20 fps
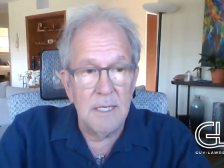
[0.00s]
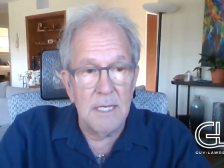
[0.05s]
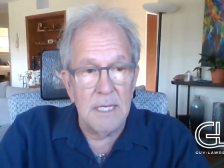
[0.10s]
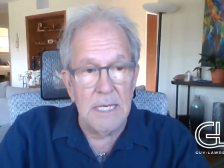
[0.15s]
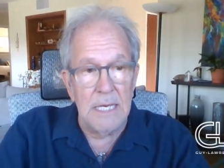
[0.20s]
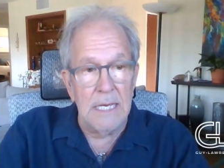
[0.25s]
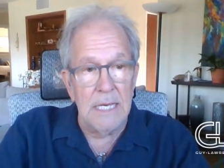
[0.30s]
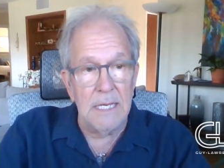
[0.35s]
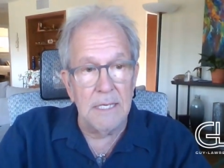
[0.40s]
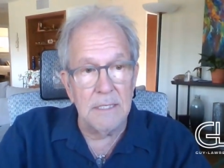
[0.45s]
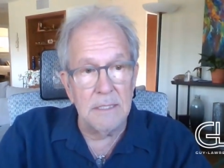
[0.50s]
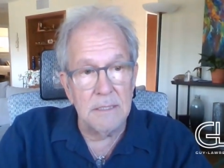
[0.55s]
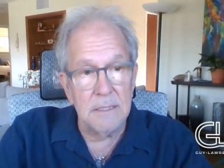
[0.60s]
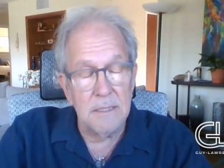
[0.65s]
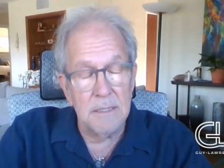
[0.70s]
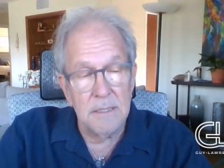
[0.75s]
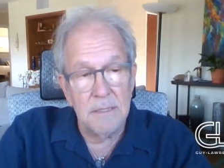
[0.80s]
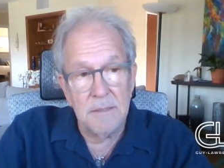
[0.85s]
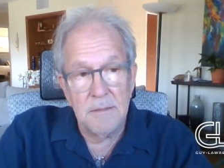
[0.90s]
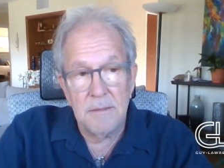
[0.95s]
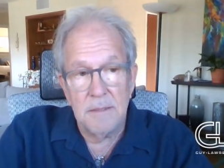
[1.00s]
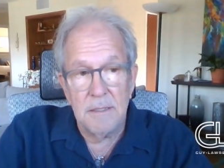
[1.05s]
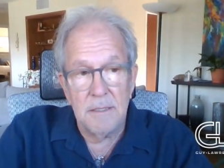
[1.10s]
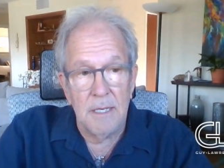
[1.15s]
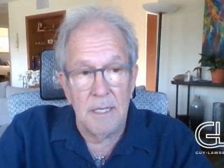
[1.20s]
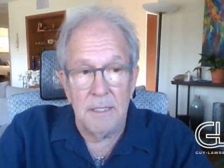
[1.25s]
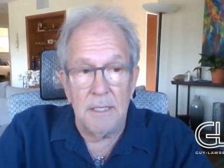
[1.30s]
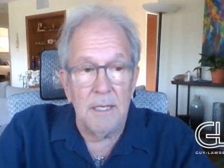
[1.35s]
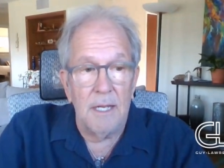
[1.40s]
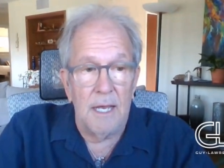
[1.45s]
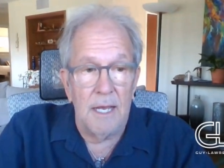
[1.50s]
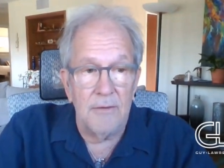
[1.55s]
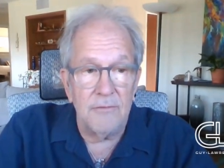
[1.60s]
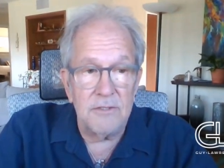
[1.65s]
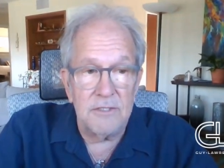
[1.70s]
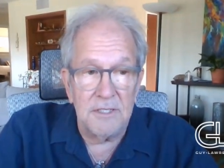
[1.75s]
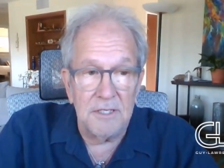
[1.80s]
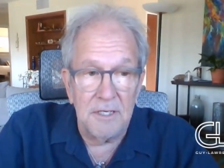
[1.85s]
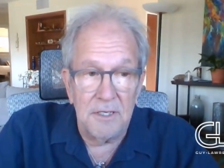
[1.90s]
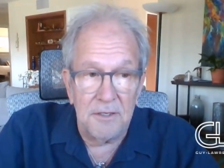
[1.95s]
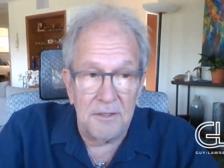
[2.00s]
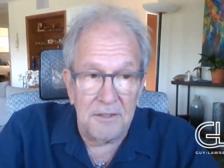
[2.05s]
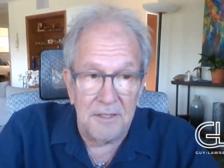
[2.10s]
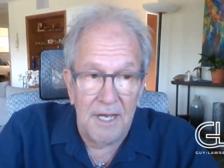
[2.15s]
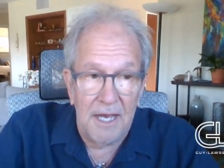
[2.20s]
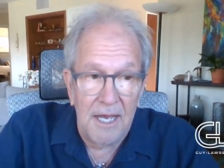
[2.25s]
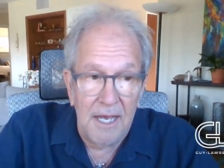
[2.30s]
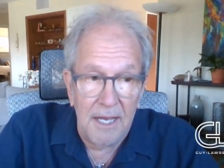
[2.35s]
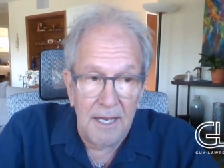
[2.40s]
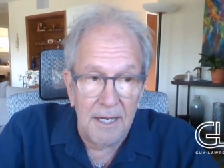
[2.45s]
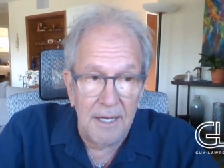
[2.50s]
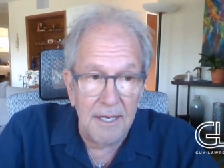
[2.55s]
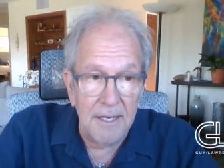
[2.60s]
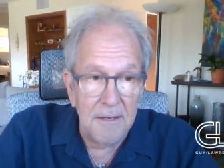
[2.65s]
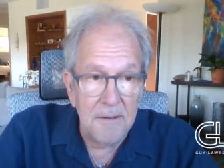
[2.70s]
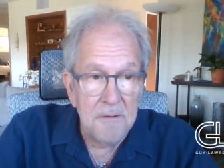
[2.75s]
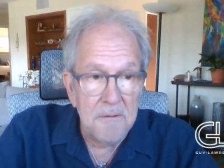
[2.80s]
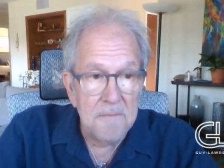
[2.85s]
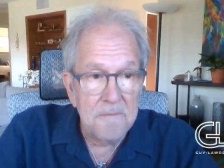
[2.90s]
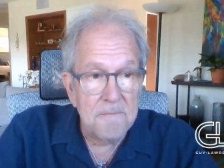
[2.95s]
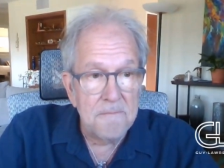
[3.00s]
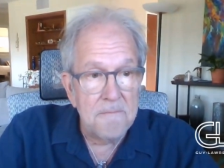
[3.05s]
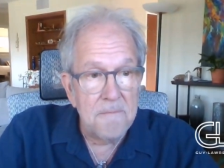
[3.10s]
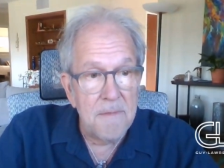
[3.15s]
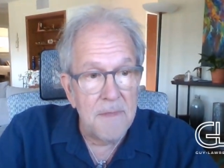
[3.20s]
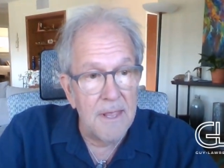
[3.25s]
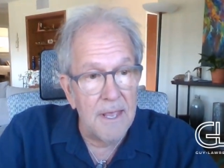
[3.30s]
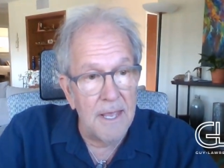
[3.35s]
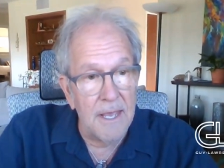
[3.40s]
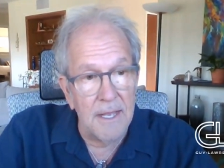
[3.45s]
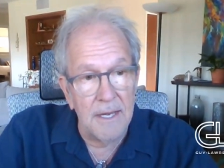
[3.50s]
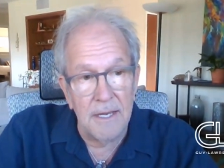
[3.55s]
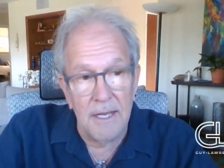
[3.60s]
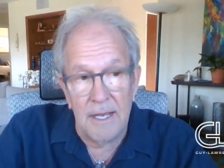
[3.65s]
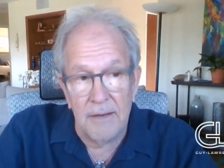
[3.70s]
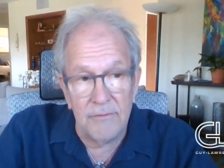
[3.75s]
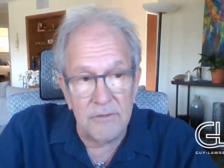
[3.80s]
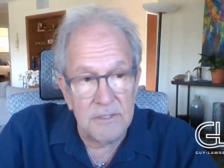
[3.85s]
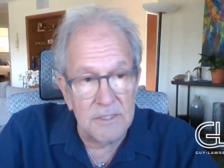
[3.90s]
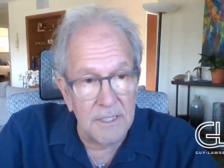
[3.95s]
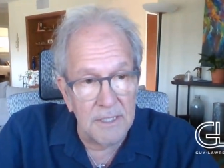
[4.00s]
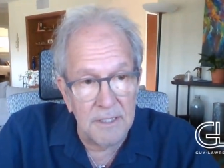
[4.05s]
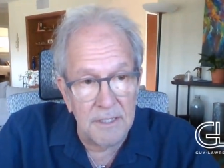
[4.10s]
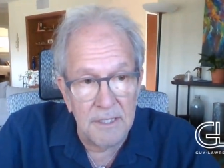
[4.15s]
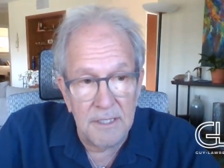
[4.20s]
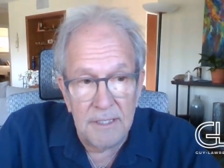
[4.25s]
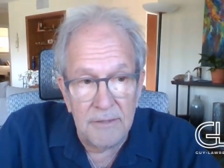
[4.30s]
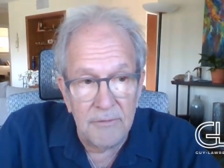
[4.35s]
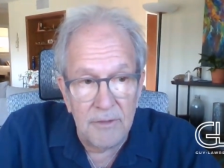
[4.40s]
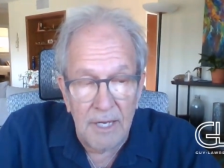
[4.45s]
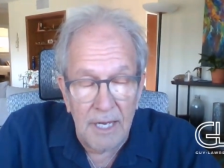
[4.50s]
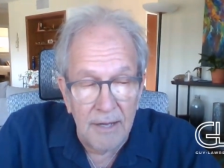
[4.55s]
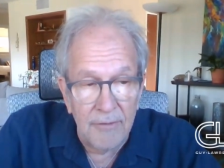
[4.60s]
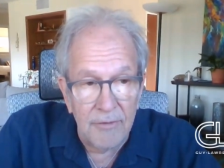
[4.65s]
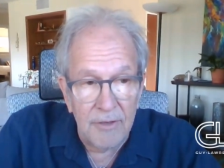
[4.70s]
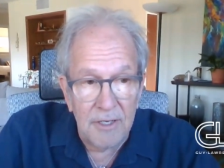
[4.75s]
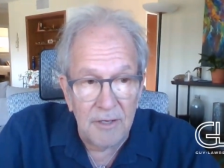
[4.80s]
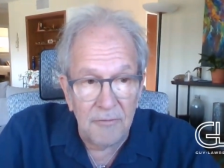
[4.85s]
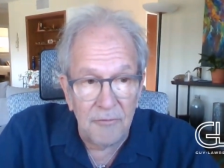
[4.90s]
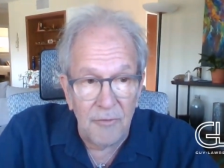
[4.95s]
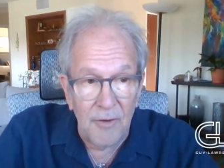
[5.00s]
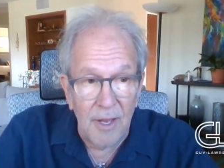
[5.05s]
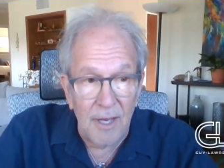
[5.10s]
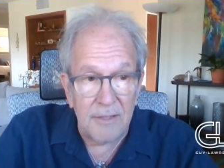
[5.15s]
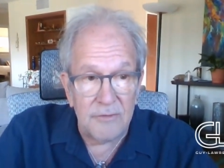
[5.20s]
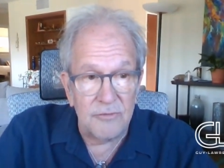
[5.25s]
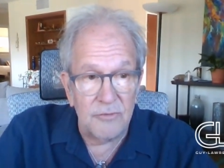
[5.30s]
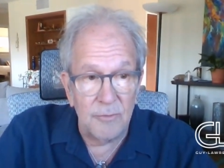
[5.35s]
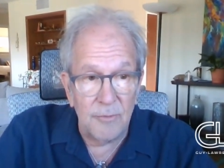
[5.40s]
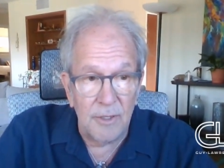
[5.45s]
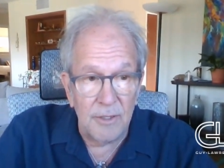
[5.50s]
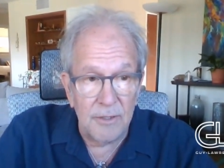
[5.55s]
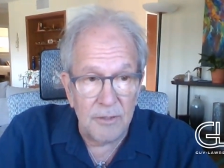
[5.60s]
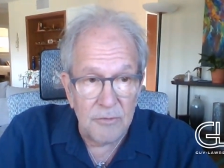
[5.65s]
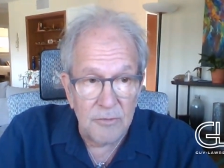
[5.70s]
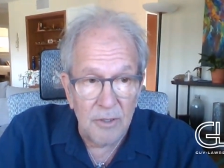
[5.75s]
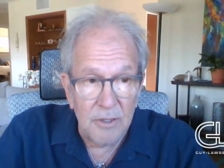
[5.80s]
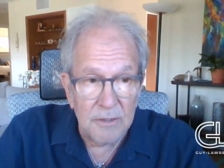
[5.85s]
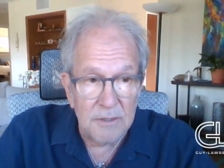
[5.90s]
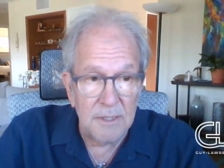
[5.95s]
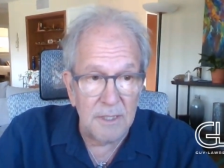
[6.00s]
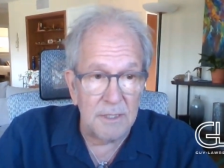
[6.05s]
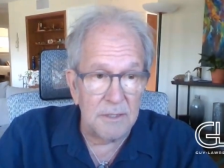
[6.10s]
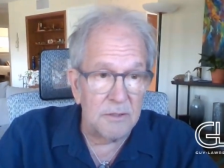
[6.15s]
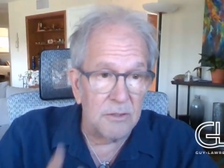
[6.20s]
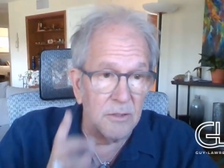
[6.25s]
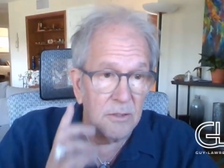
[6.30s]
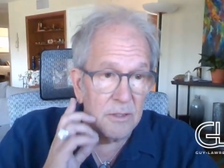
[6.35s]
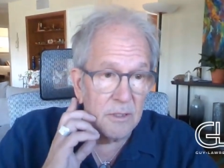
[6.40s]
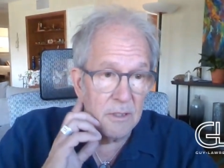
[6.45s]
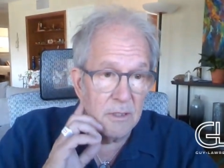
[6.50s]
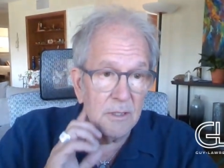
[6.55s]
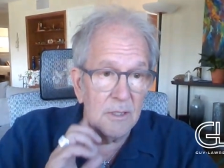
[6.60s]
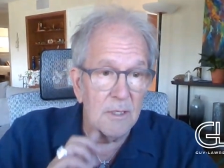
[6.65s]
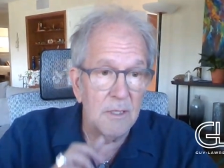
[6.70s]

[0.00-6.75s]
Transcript: And obviously didn't die, and obviously I didn't even have any effects from all the drugs I took.